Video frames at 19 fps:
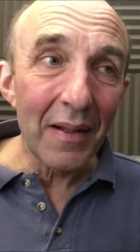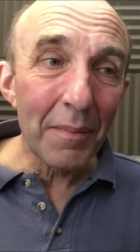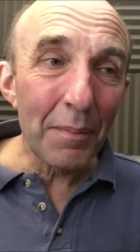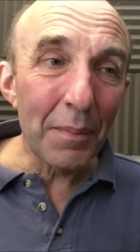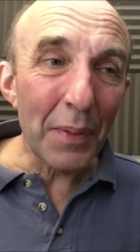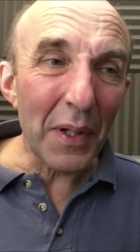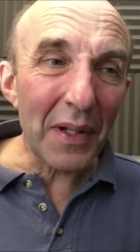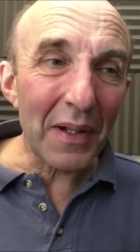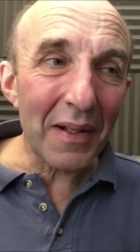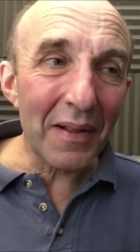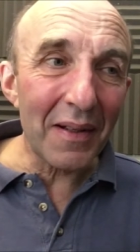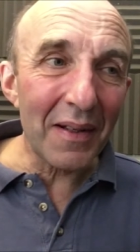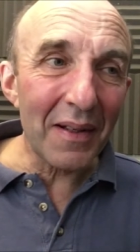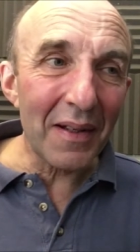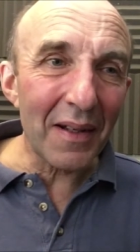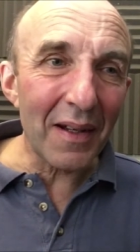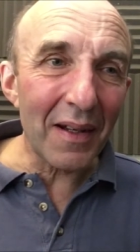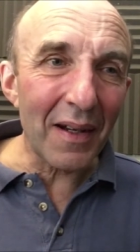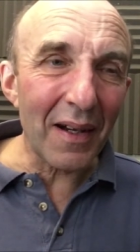But
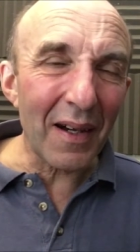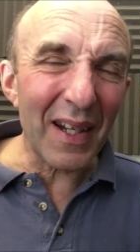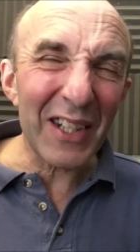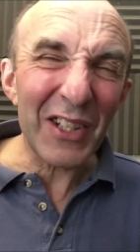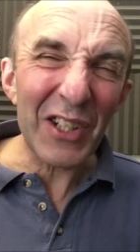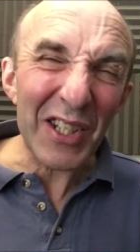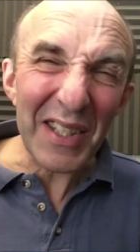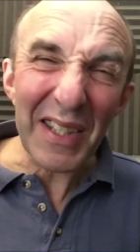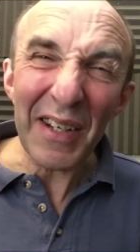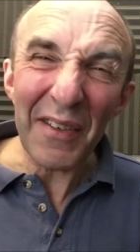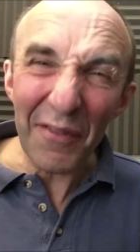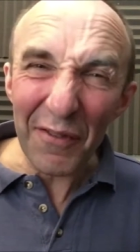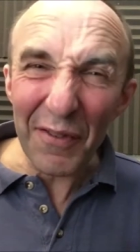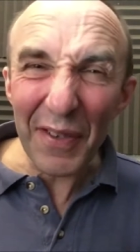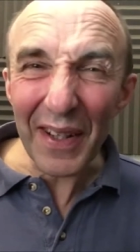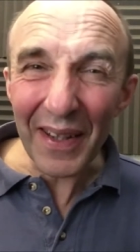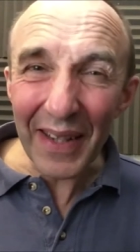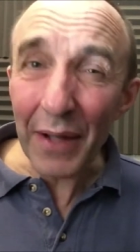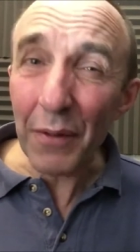I just didn't
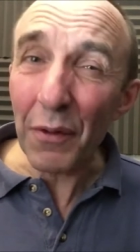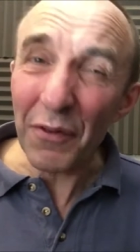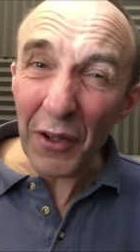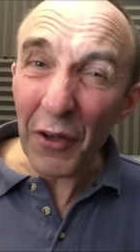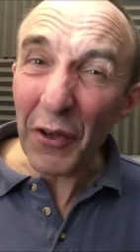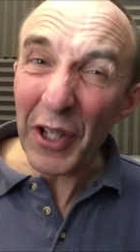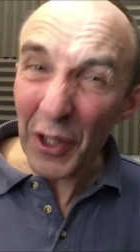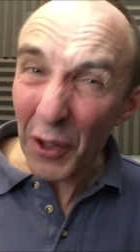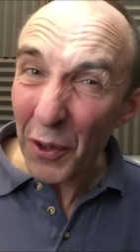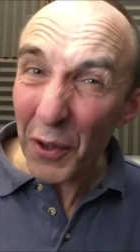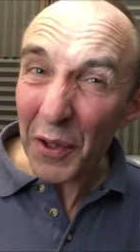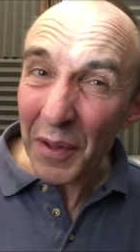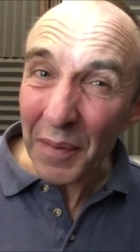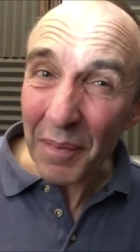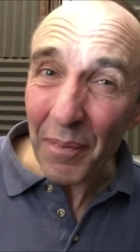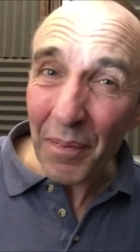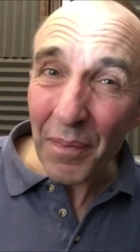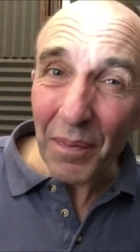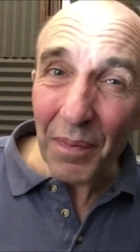feel they were very good.
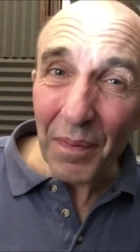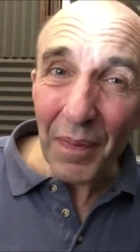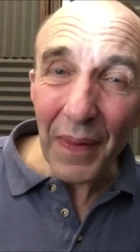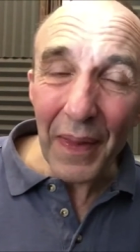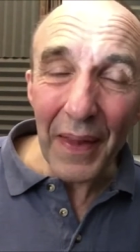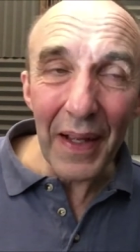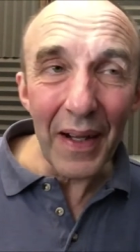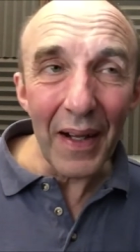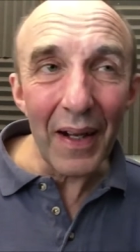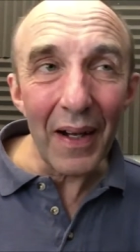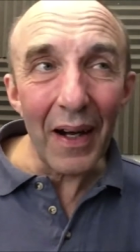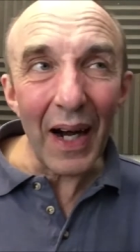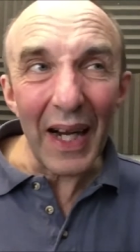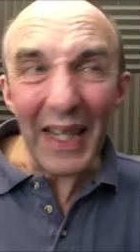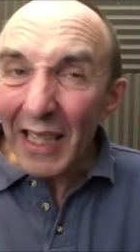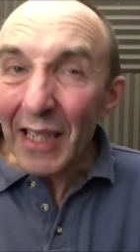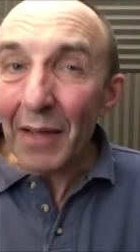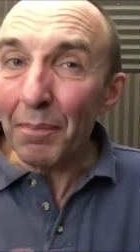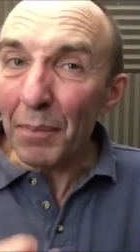I
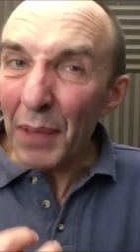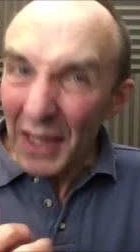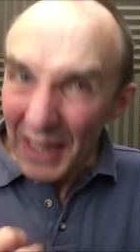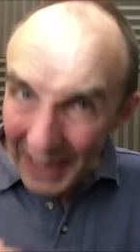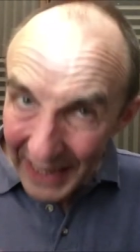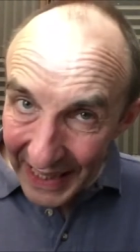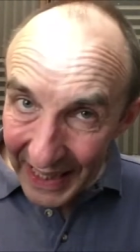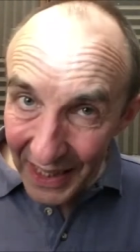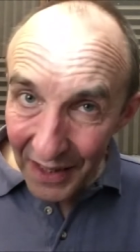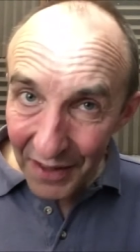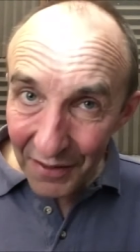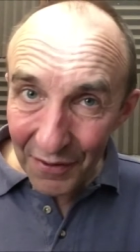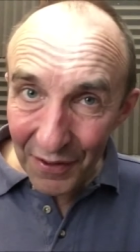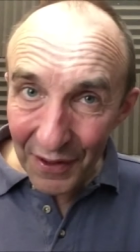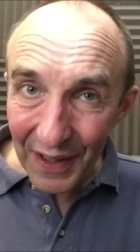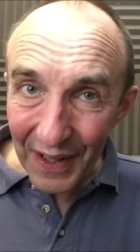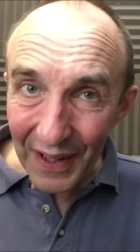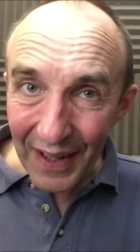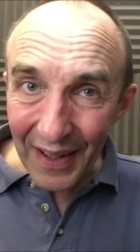didn't believe
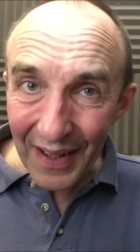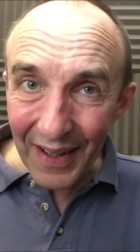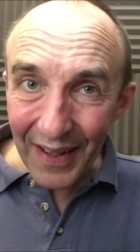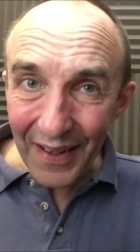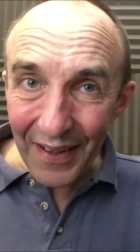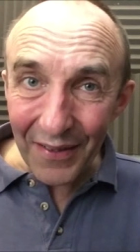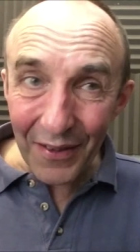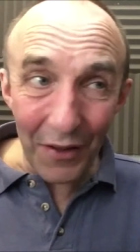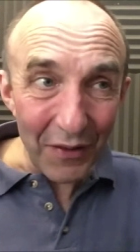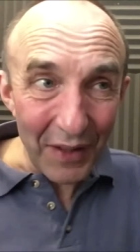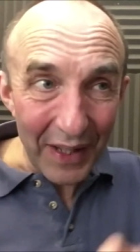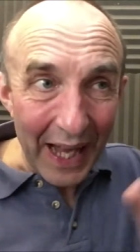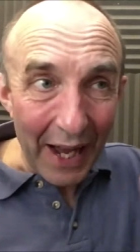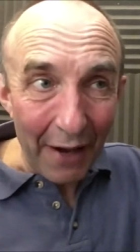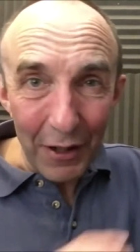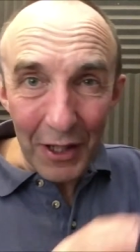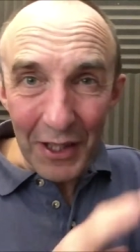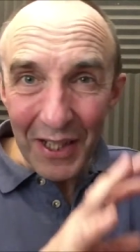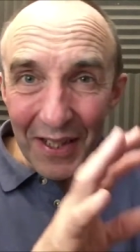that the
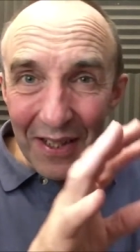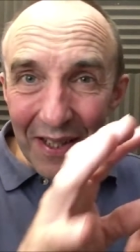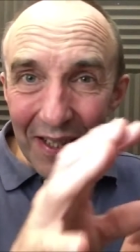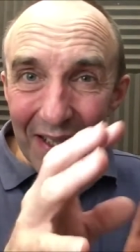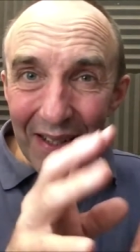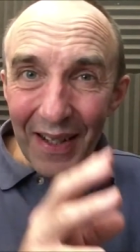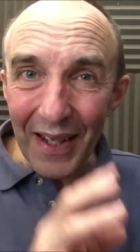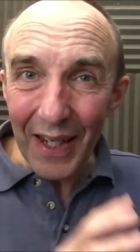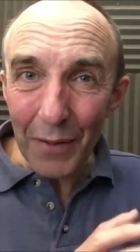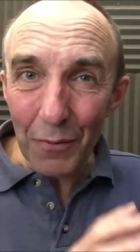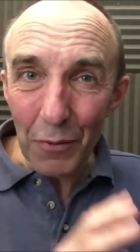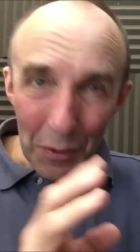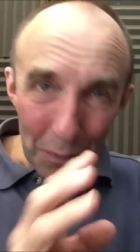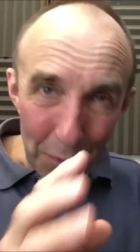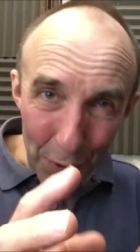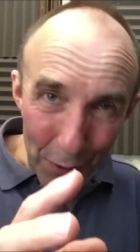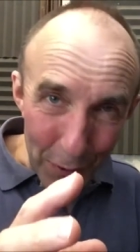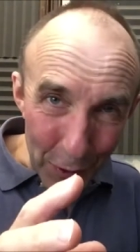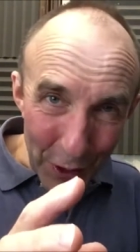characters I was
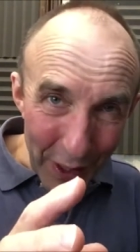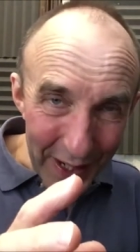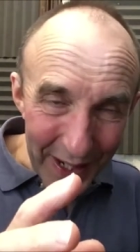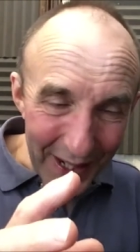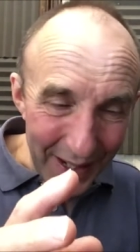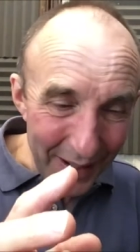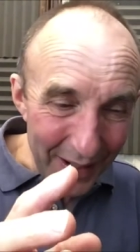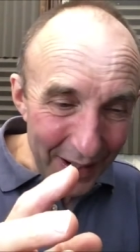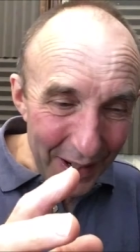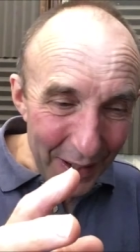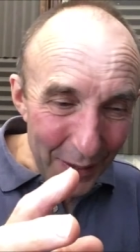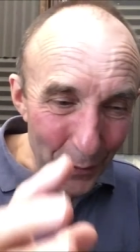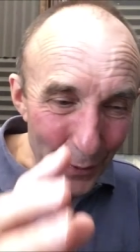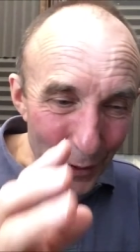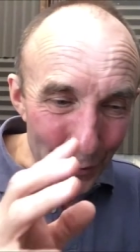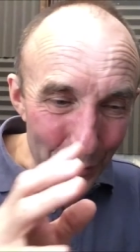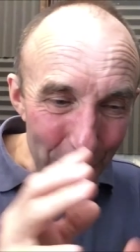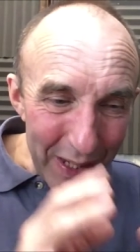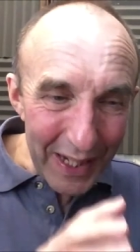portraying
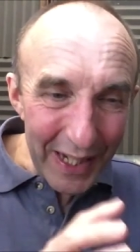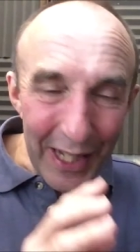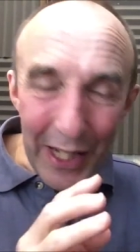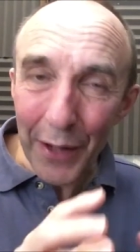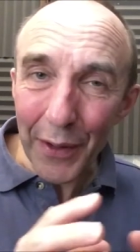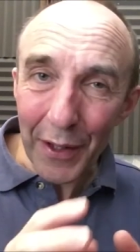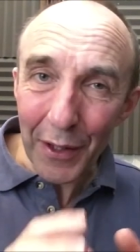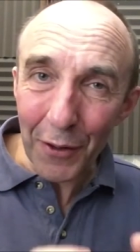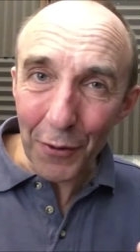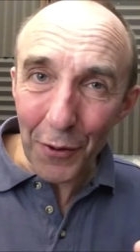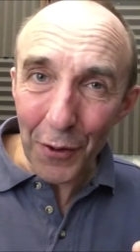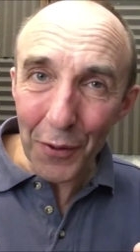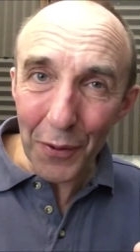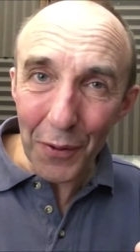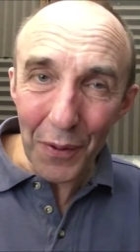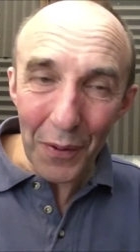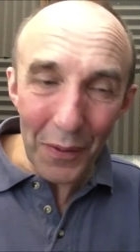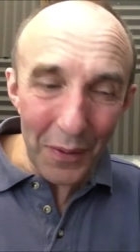were really going through